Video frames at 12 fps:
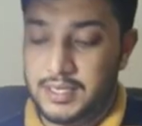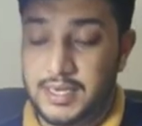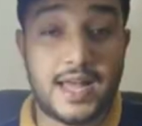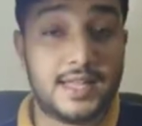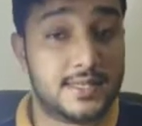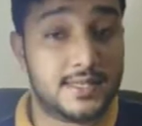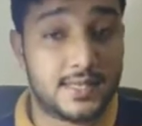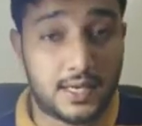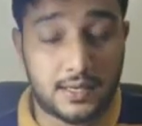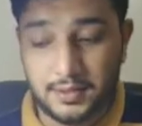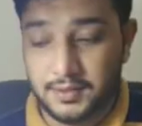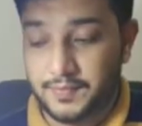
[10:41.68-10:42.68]

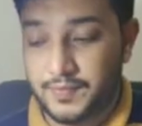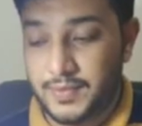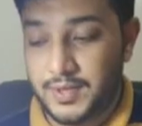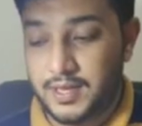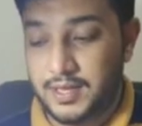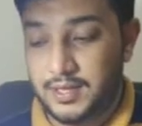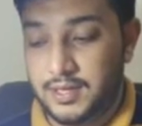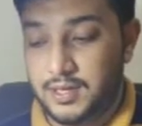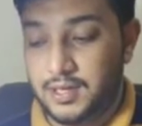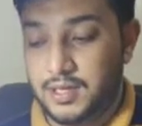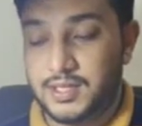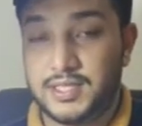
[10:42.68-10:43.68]
dancing,
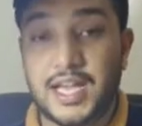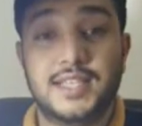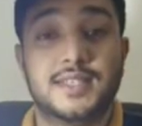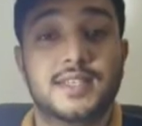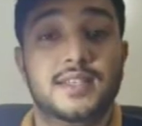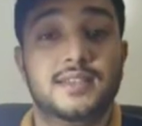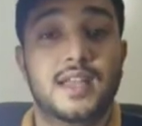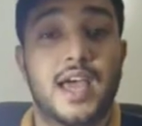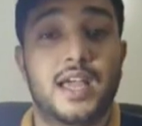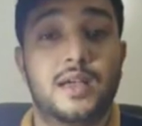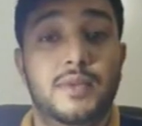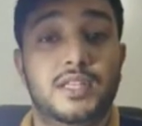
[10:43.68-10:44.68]
sciences
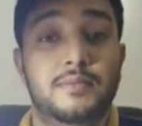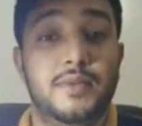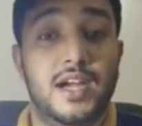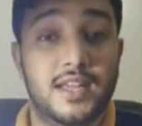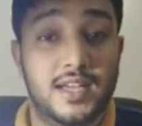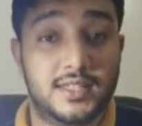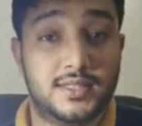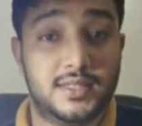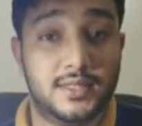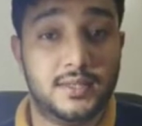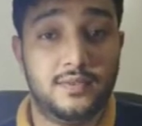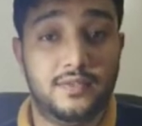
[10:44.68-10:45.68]
like
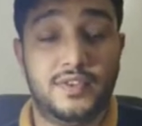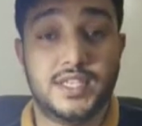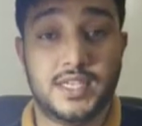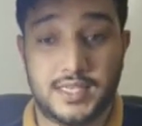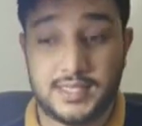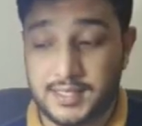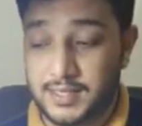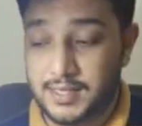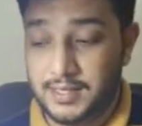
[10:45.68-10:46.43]
mathematics, physics.